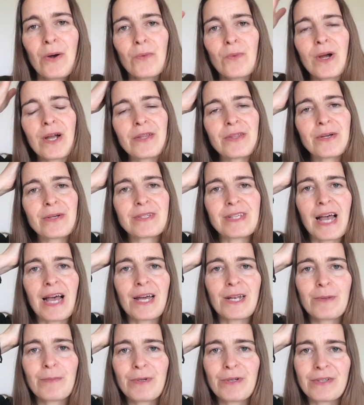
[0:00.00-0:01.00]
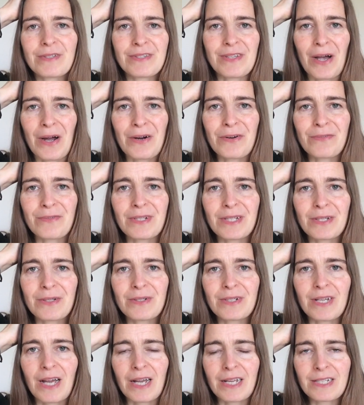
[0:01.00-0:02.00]
Where those animals are
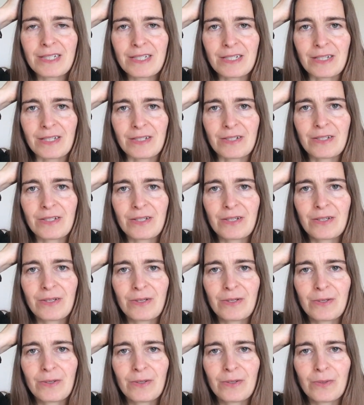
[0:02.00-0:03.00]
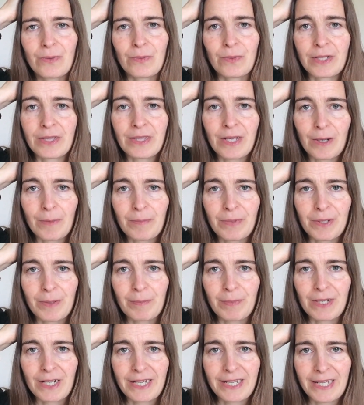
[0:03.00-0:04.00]
reunited with their
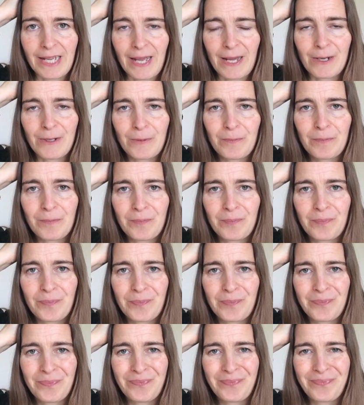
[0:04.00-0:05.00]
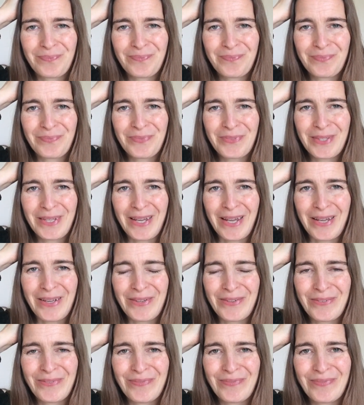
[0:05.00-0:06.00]
people again.
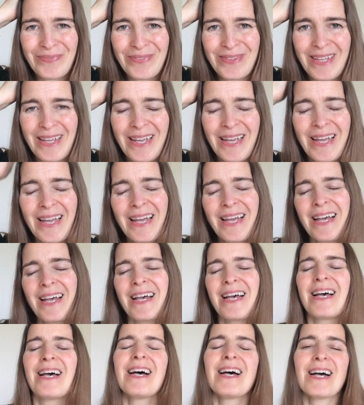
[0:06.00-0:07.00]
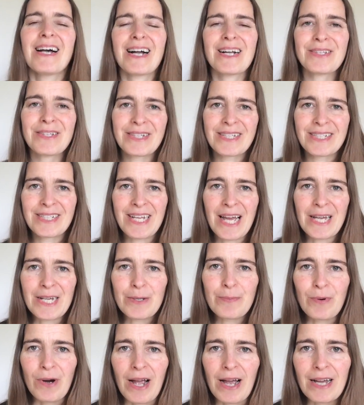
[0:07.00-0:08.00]
Okay. And you can take
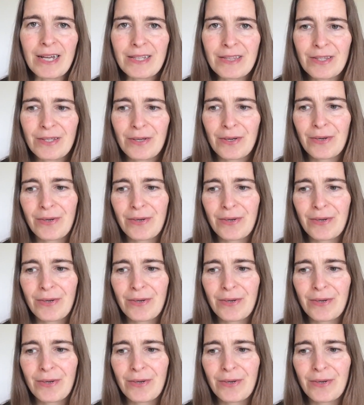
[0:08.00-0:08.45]
a breath.